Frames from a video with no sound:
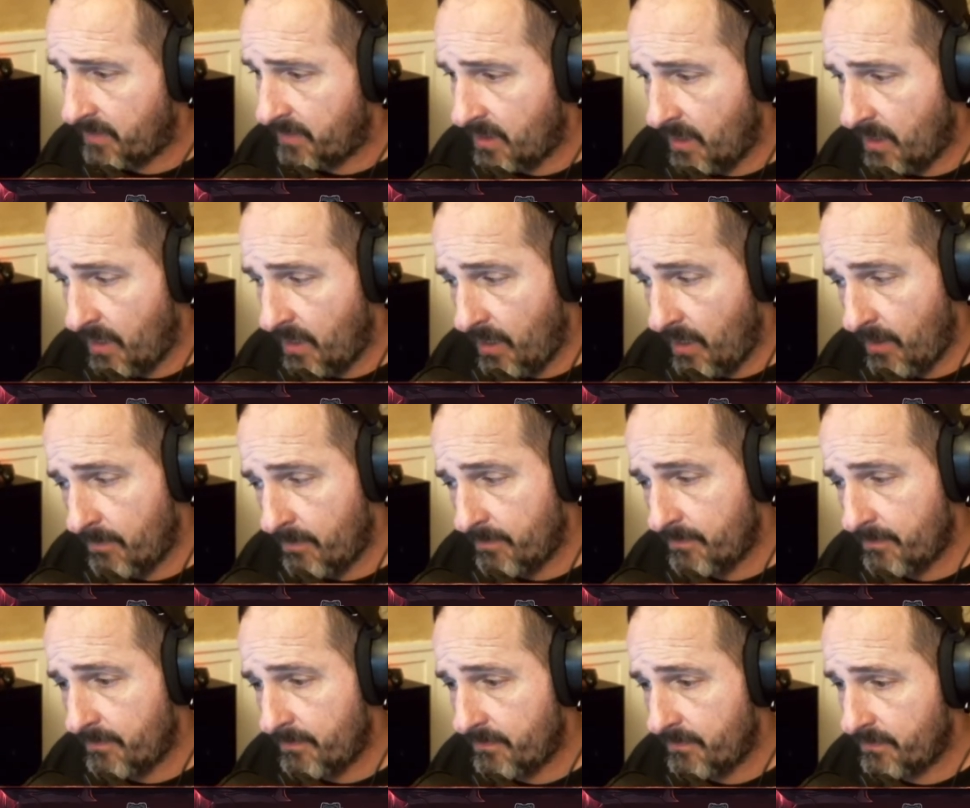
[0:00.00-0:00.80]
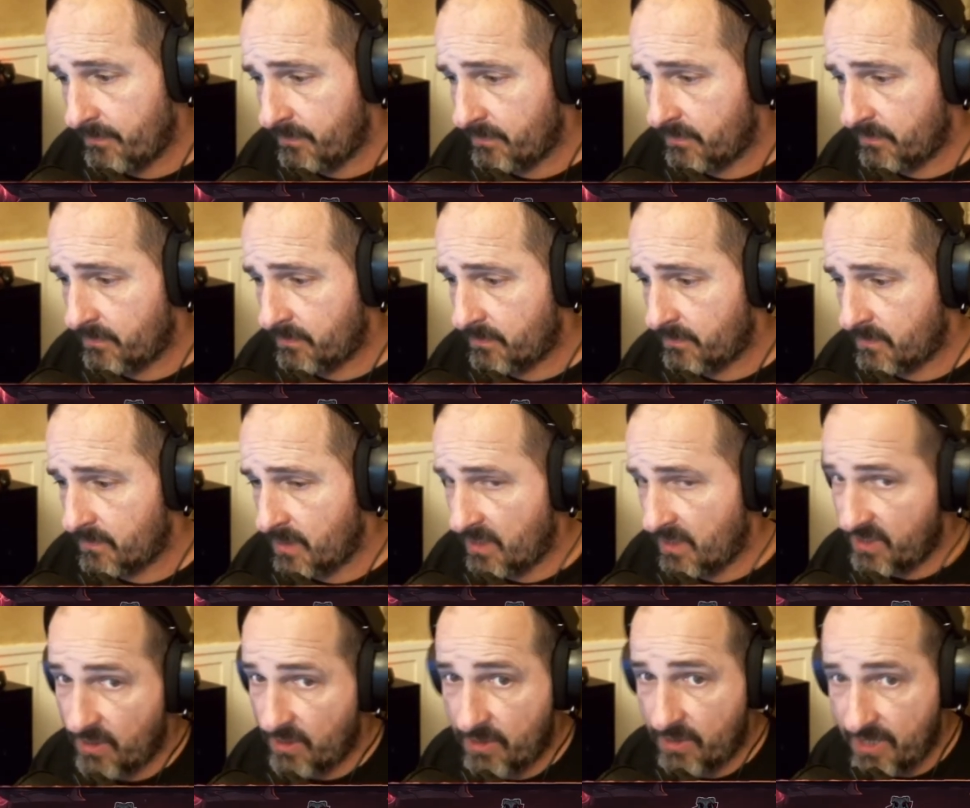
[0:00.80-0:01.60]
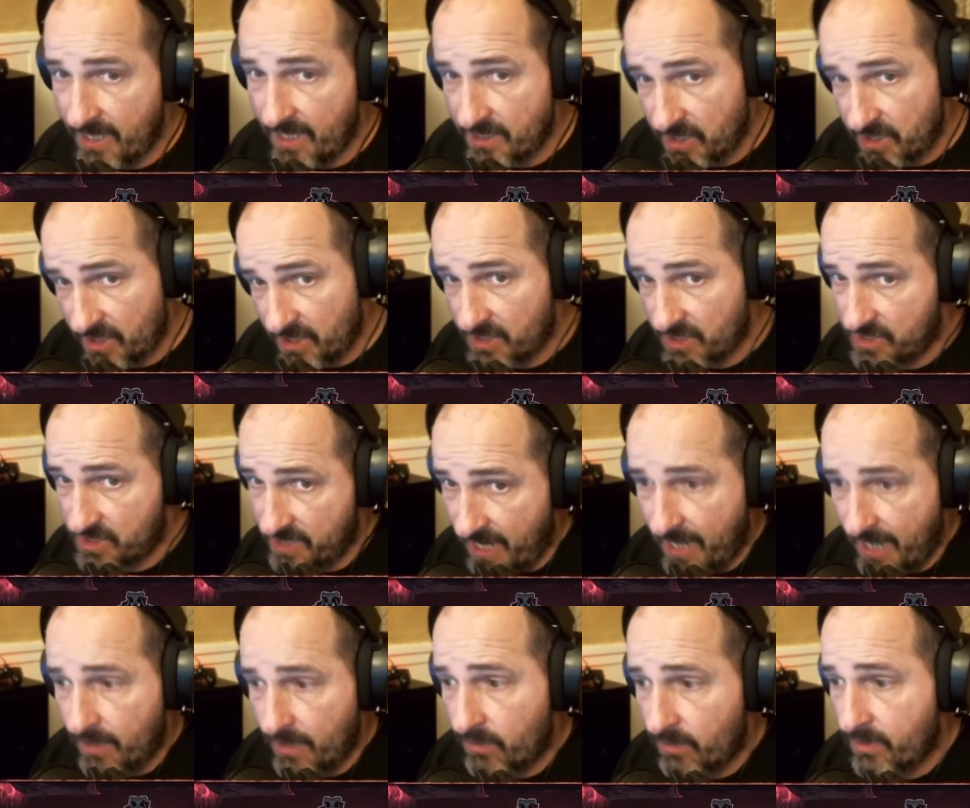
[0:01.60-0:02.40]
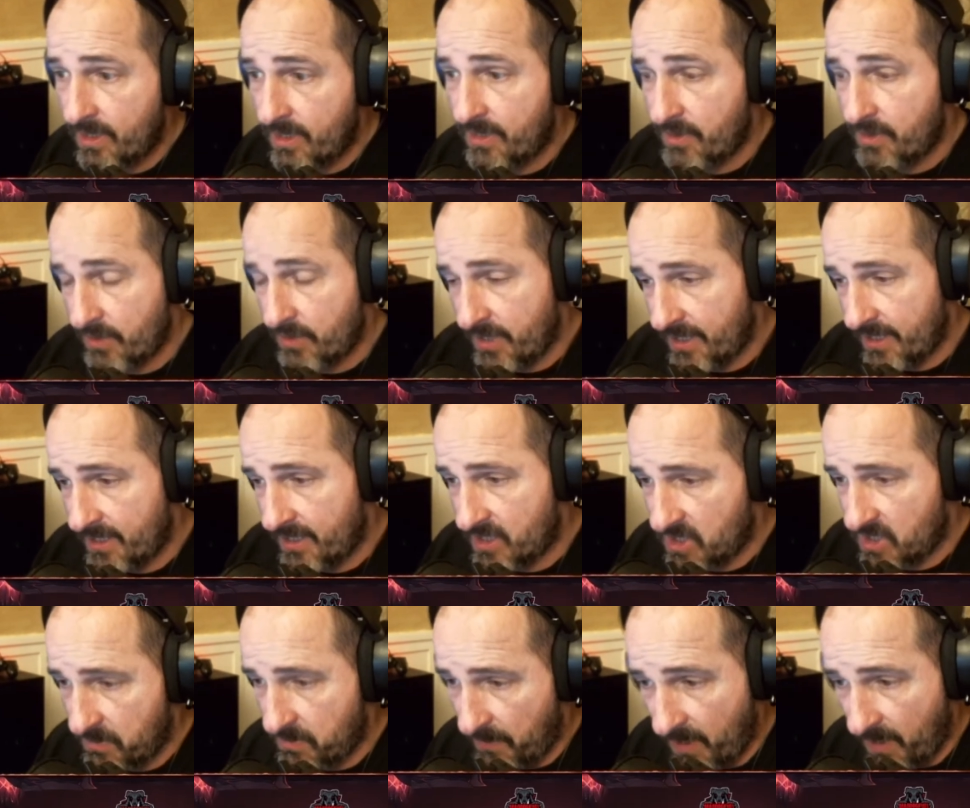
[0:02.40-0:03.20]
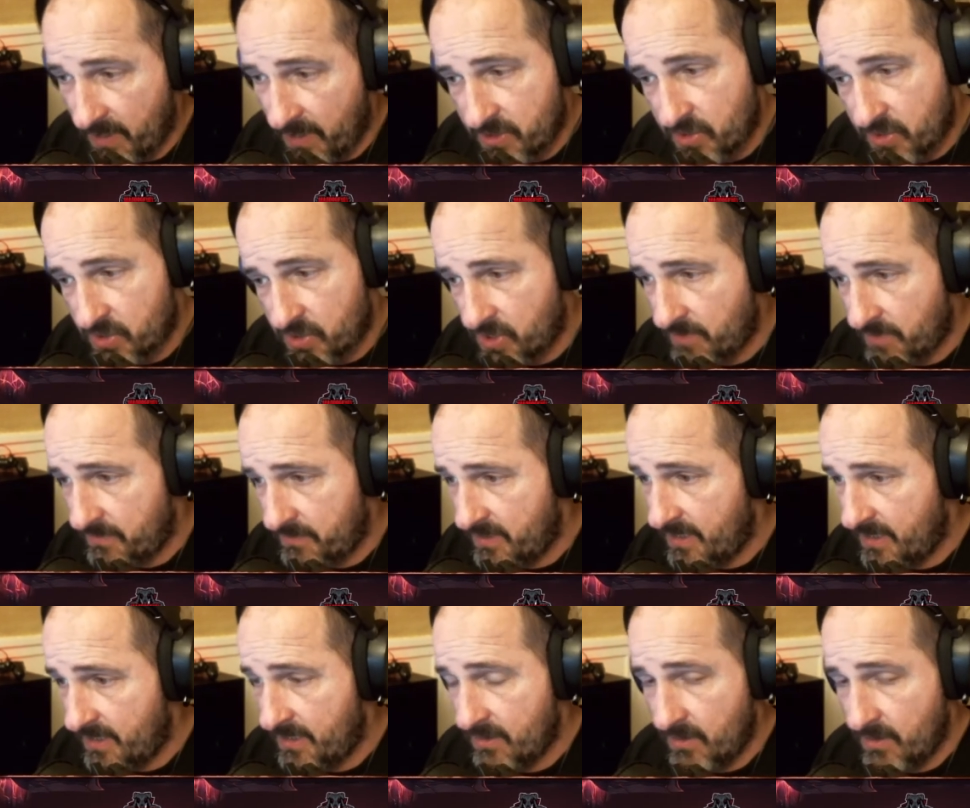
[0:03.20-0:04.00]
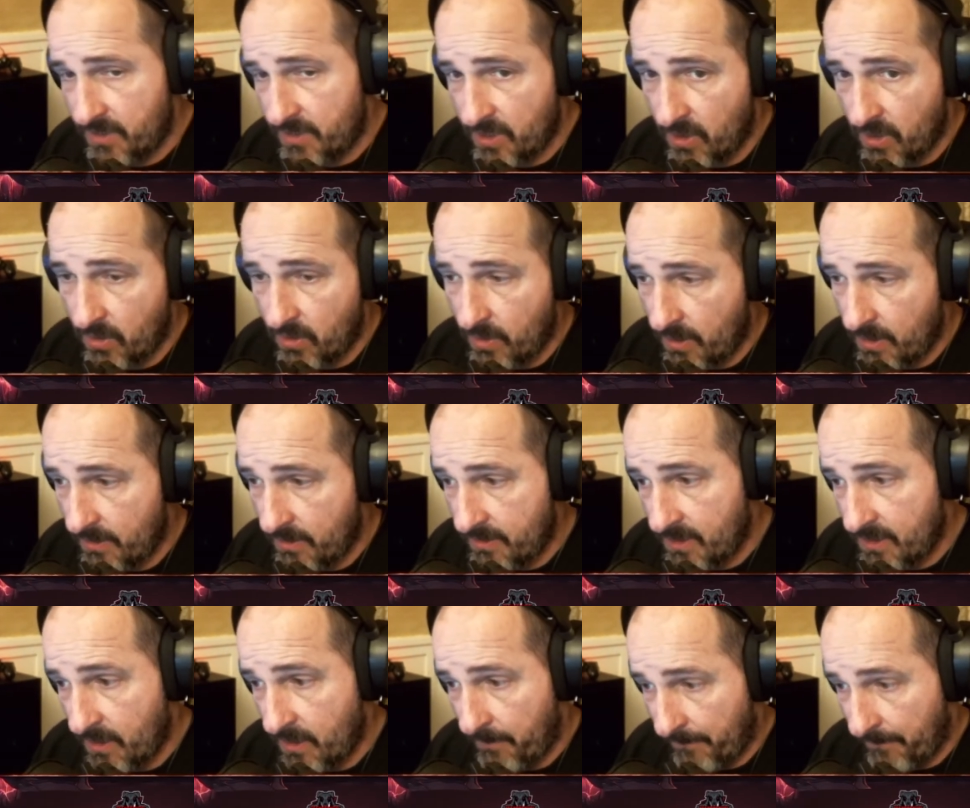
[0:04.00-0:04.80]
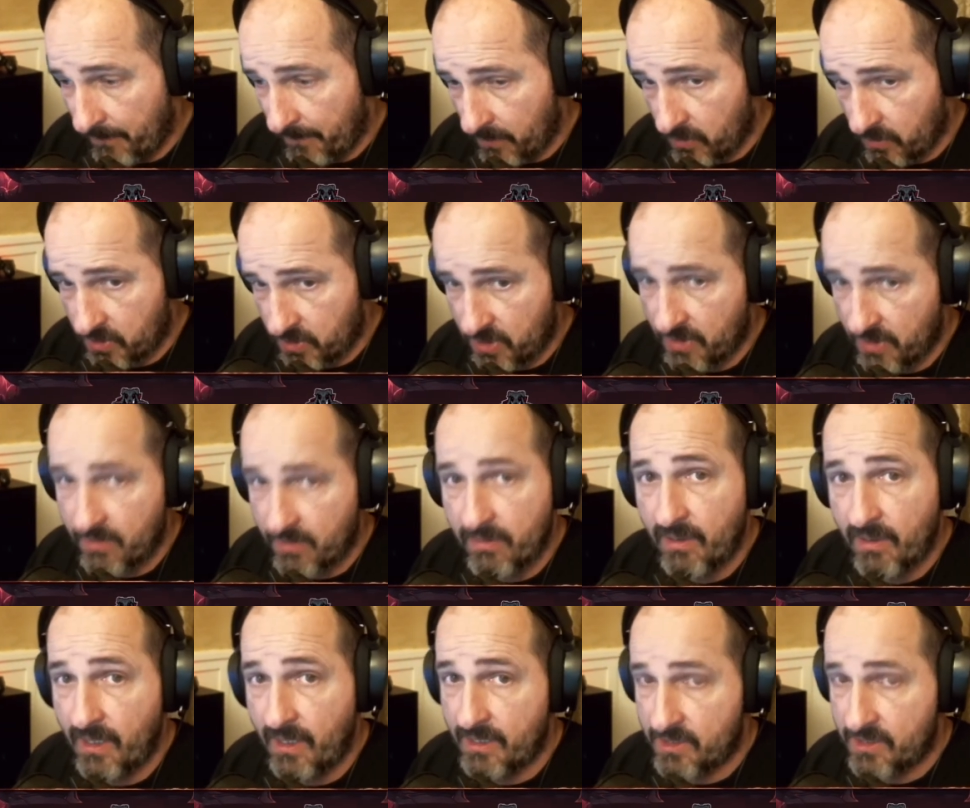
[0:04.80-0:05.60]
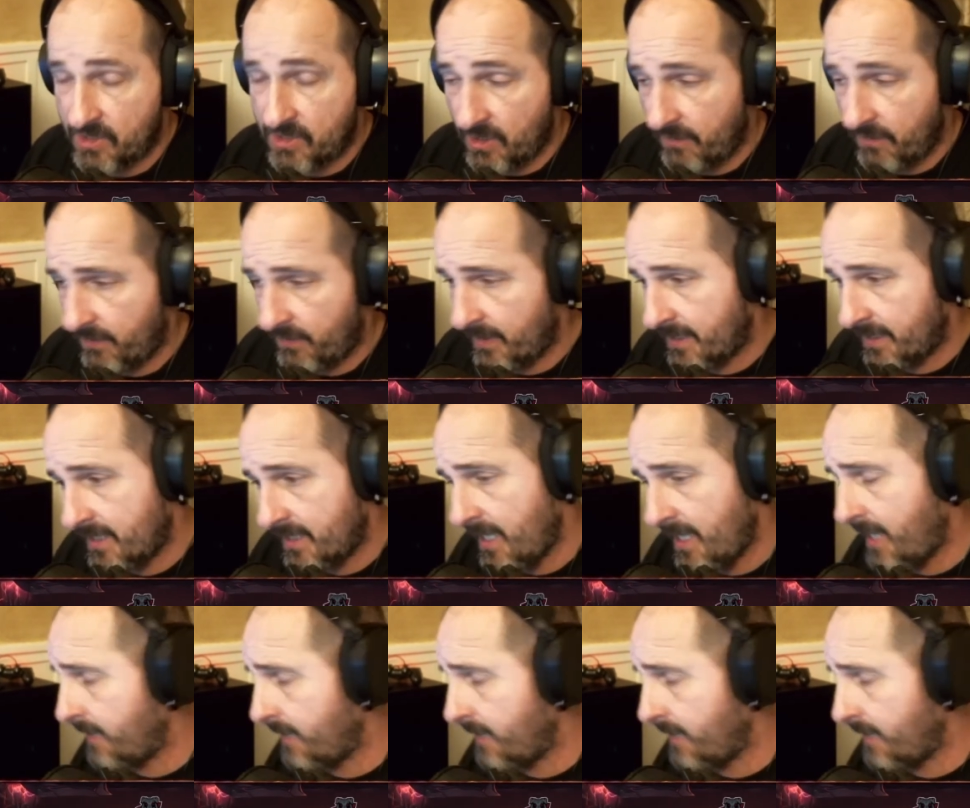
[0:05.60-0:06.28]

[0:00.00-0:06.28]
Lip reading: they're catching a salary, they're getting sponsorship deal, perks and stuff like that.